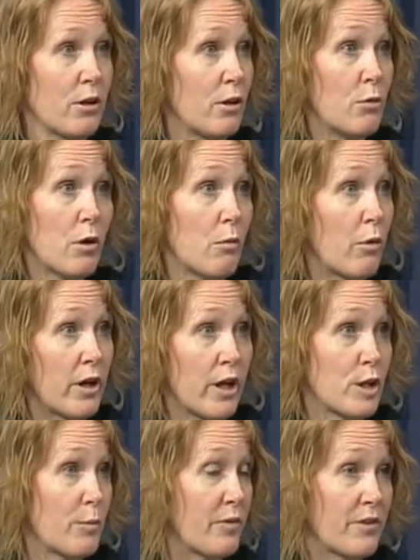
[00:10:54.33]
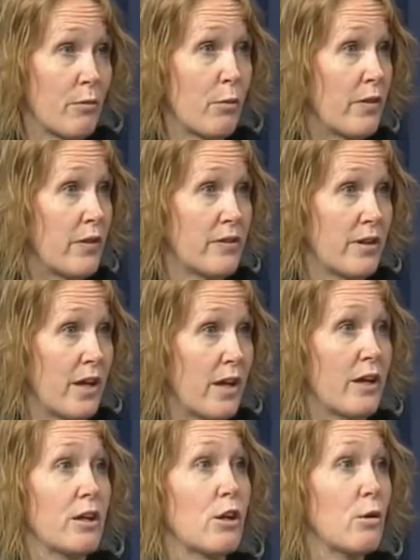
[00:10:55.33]
You are 100% with it
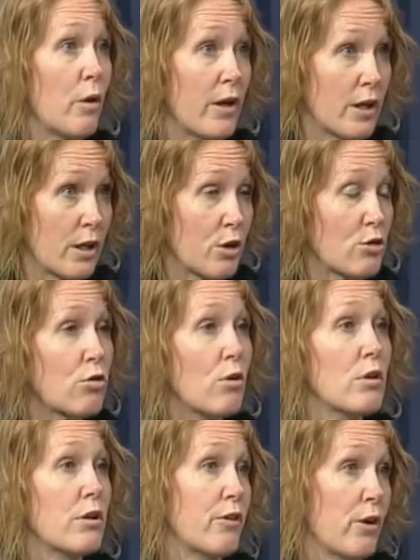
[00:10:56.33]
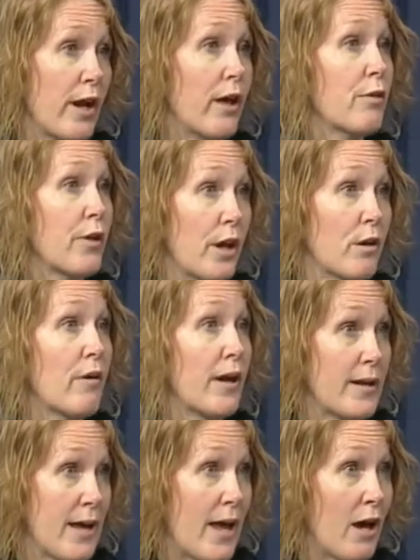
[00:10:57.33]
today. You are in control of your health care
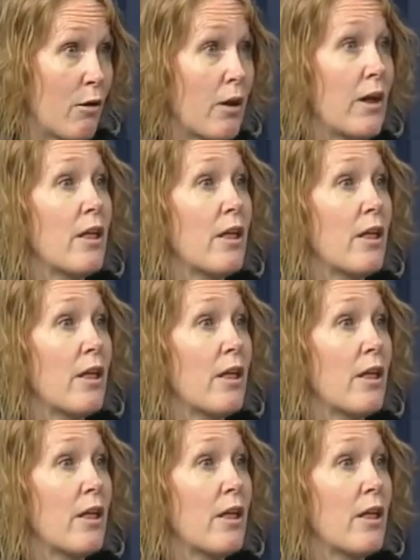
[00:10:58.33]
right now.